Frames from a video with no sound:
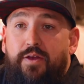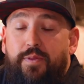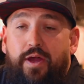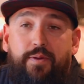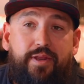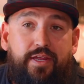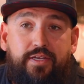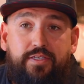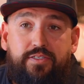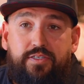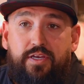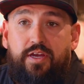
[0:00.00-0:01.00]
It
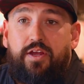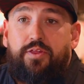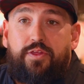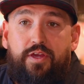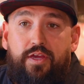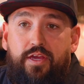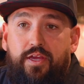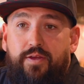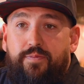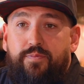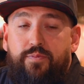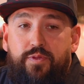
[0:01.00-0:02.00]
is
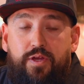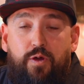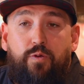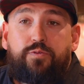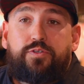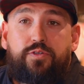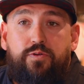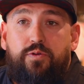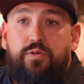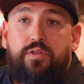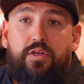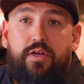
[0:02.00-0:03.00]
the old
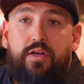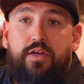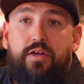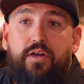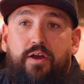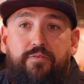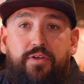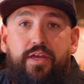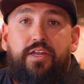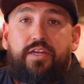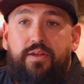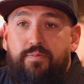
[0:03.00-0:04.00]
school look of the
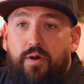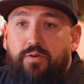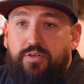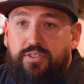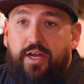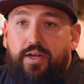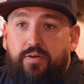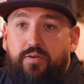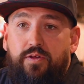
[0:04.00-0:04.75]
Indian motorcycle.